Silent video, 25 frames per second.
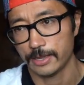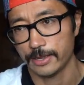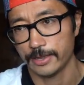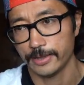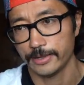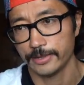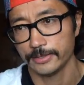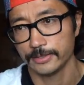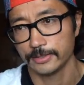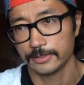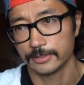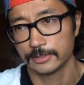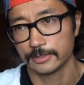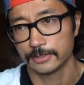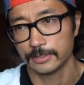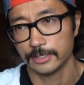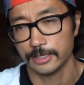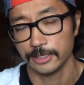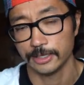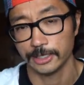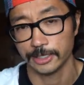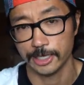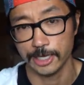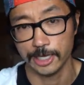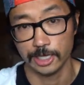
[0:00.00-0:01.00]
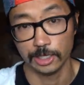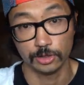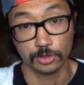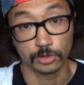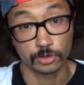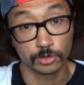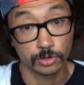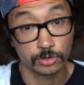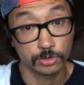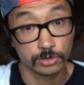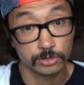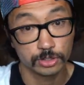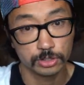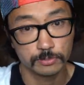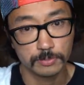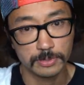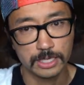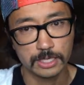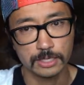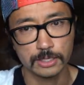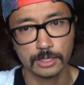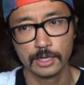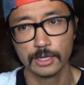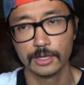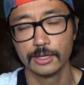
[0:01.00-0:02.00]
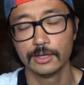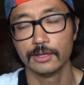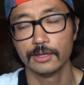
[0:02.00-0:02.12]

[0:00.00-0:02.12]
as it, like, it learns me,